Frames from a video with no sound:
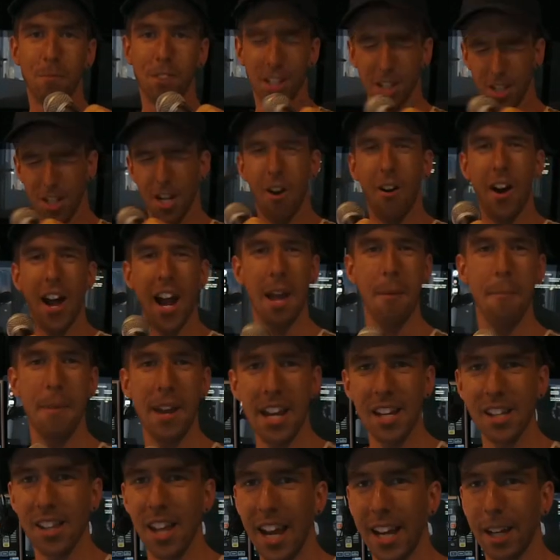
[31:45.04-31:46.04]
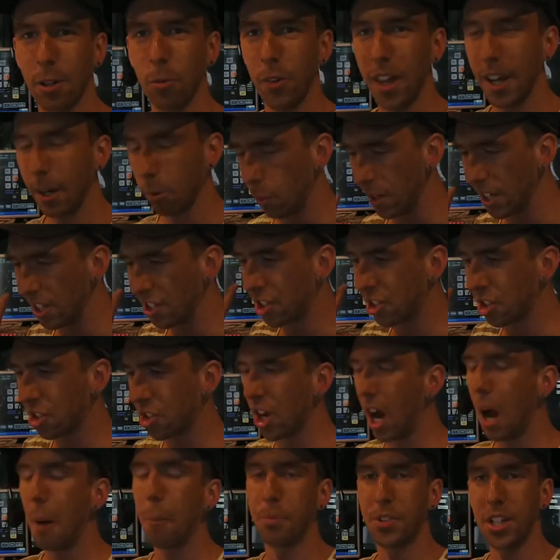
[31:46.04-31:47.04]
You know what I mean? Like like we
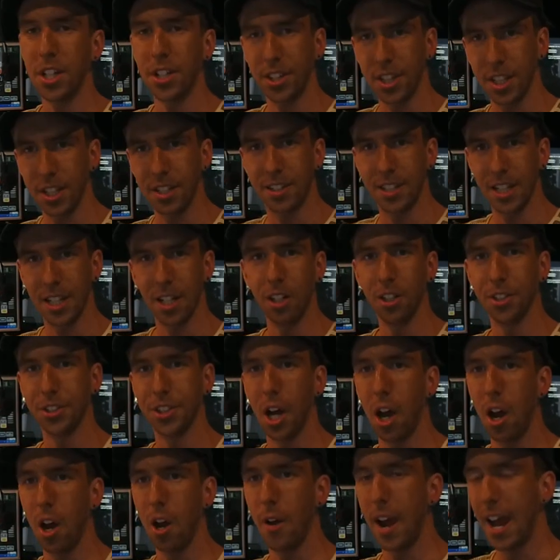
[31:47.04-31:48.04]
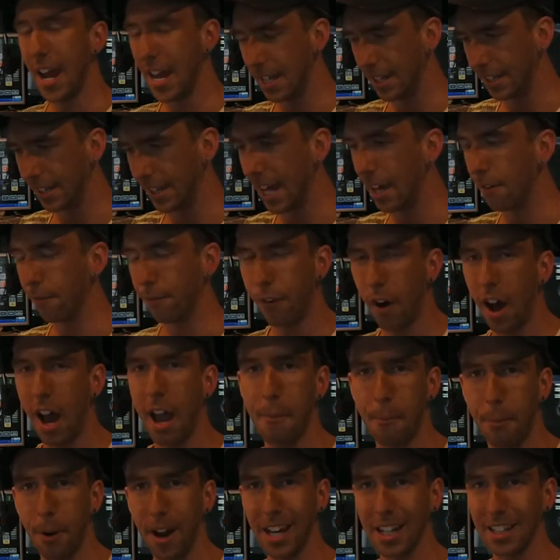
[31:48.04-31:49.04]
stopped at the dildo and that
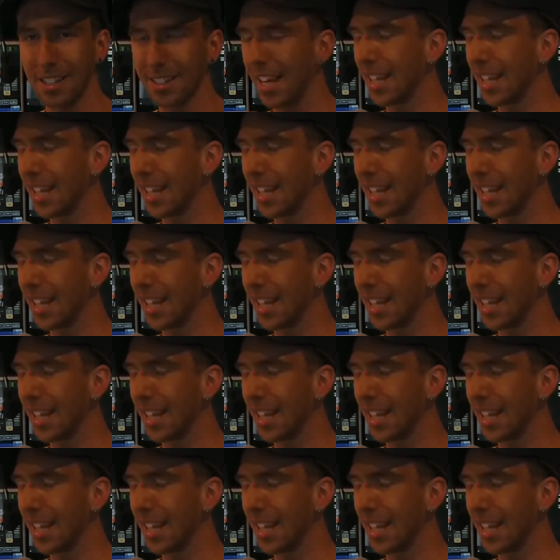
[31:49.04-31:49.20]
vibrates.